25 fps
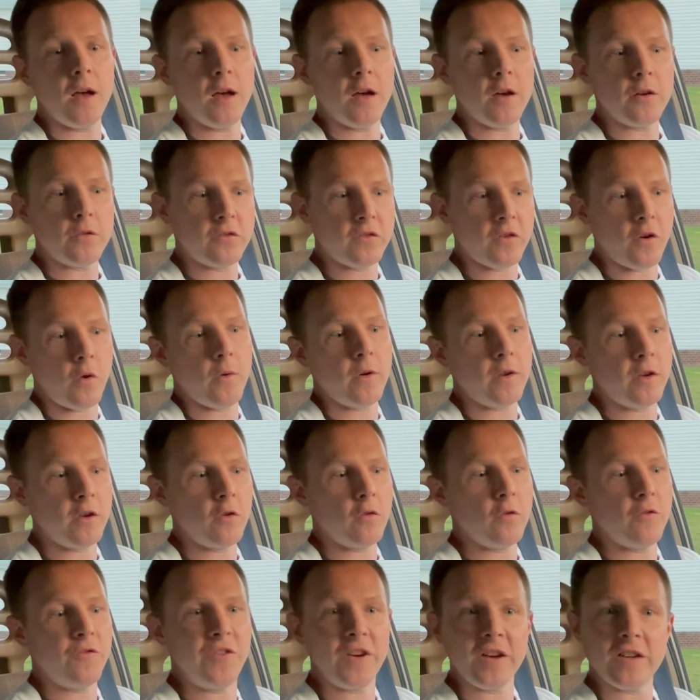showing
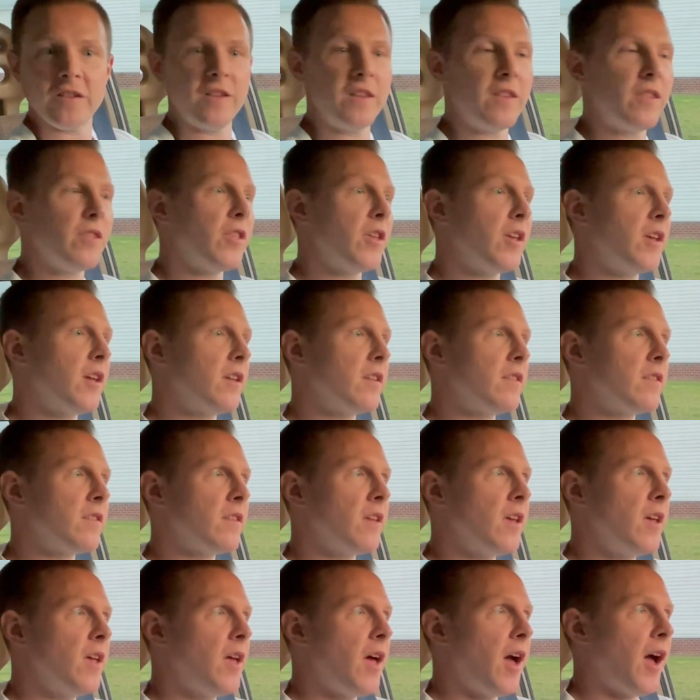you fixing things.
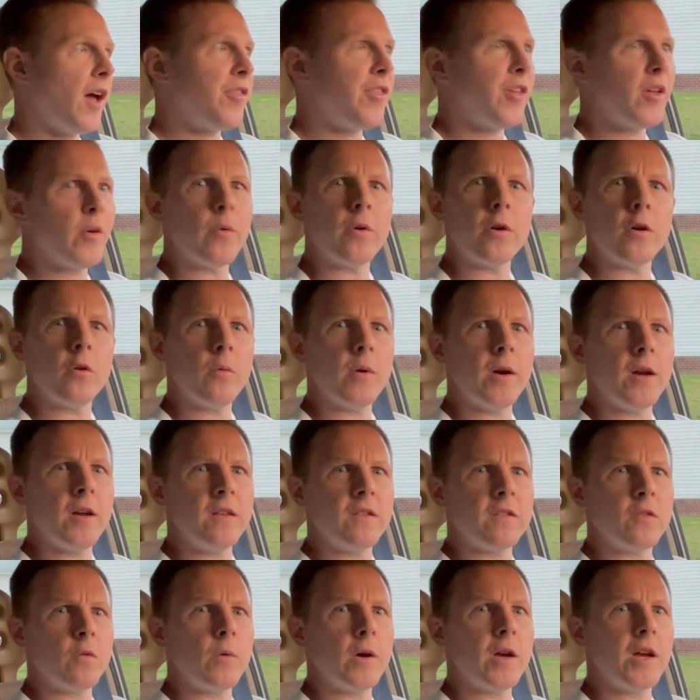I think we're a
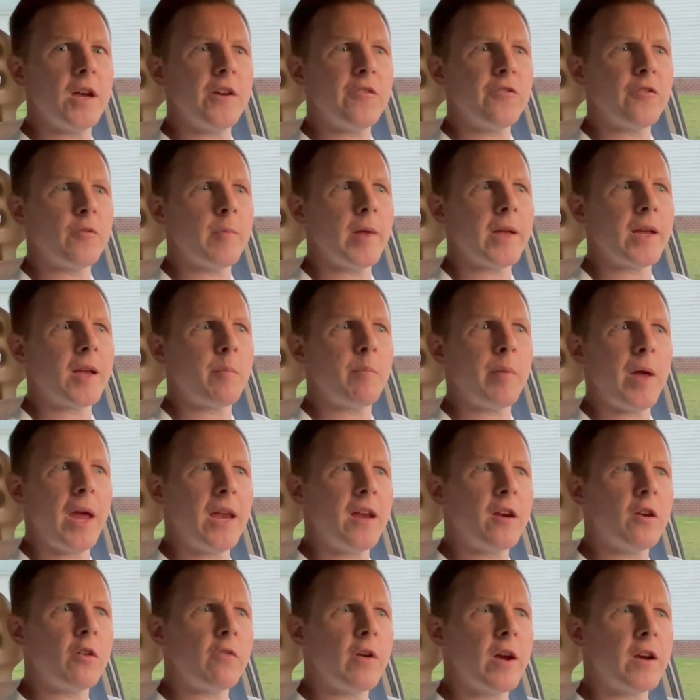ways away from like a
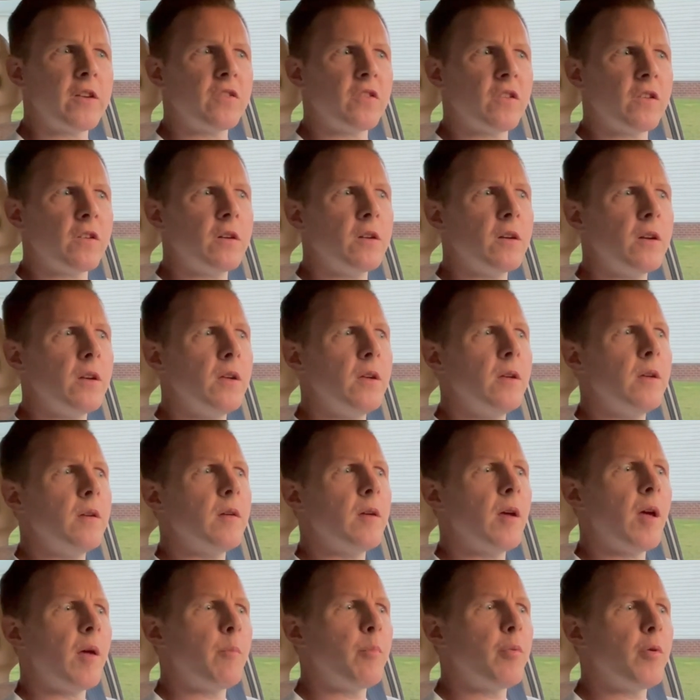paint correction.
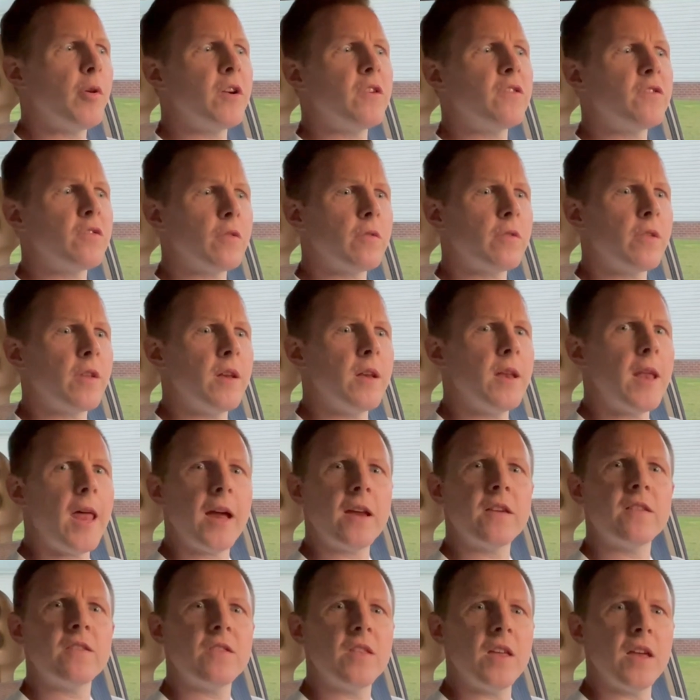I'm pretty sure the
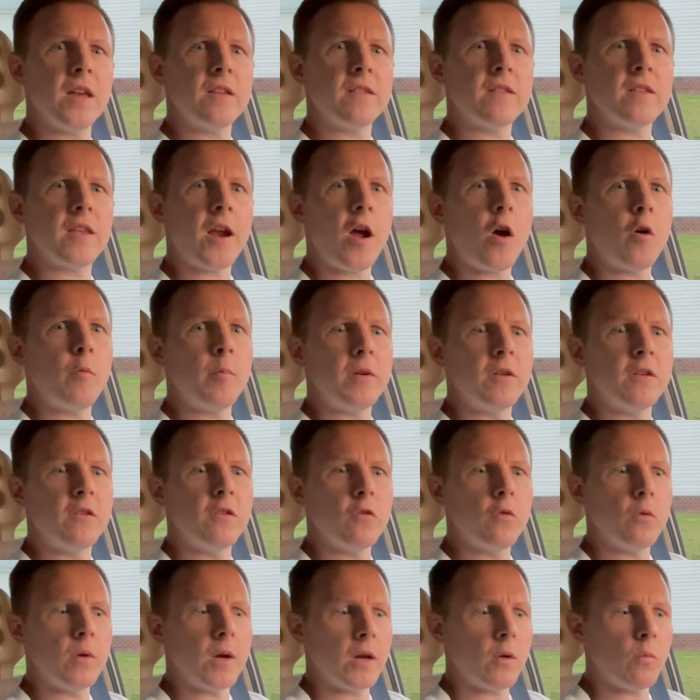next things that I'll be
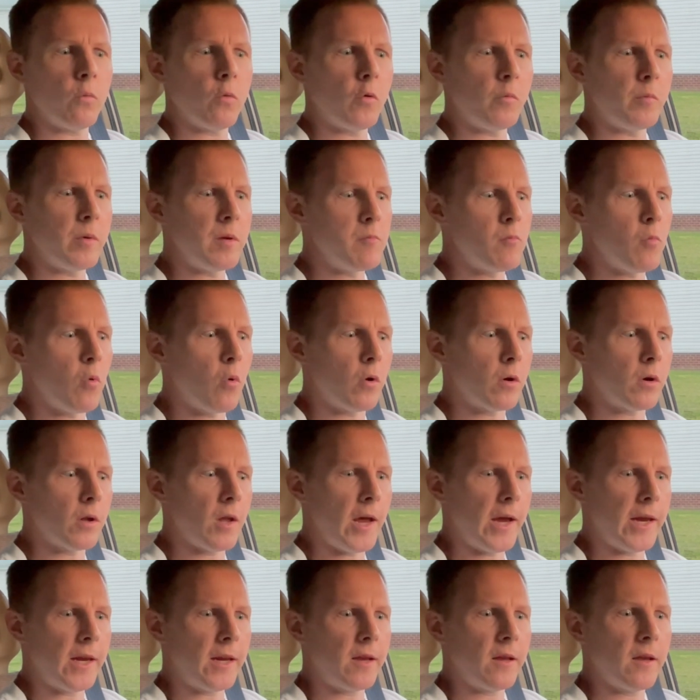doing will be more
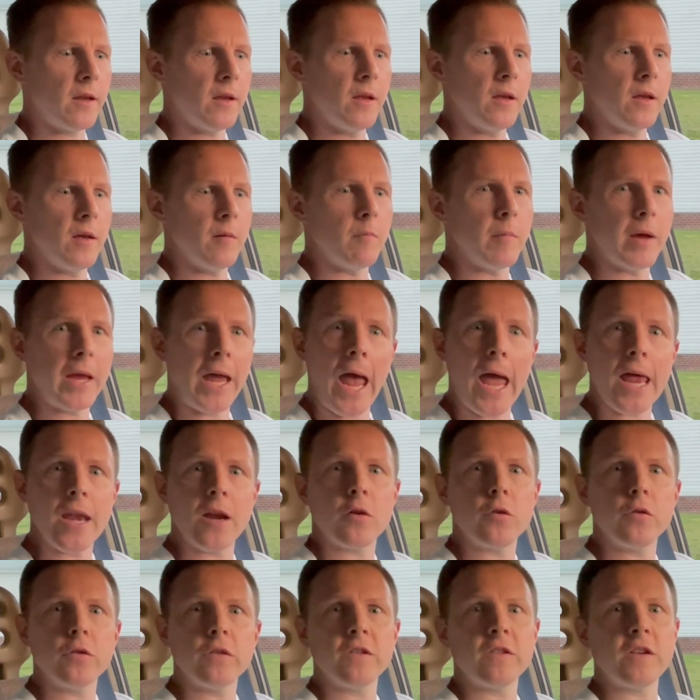like
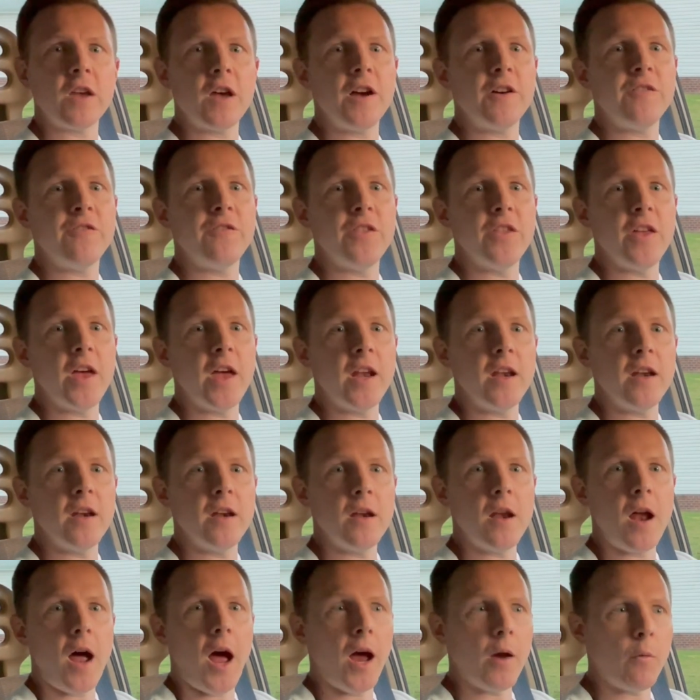mechanical stuff that
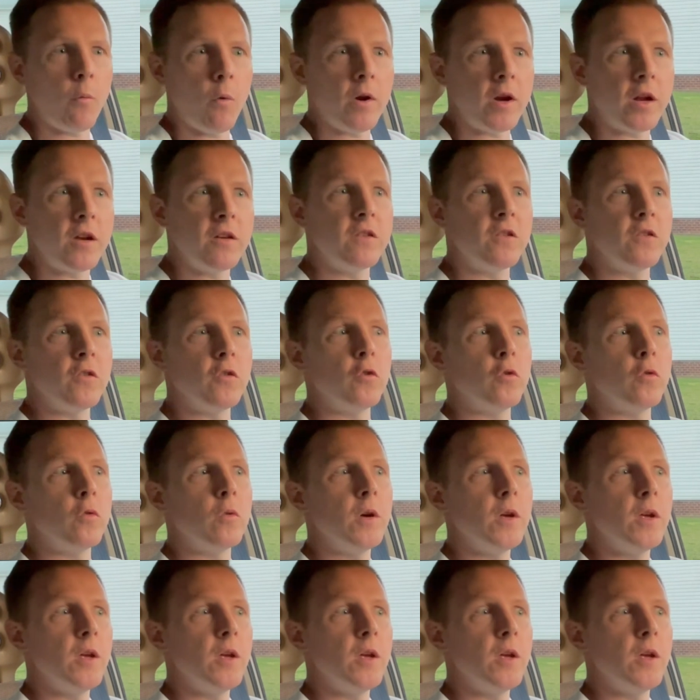I want to do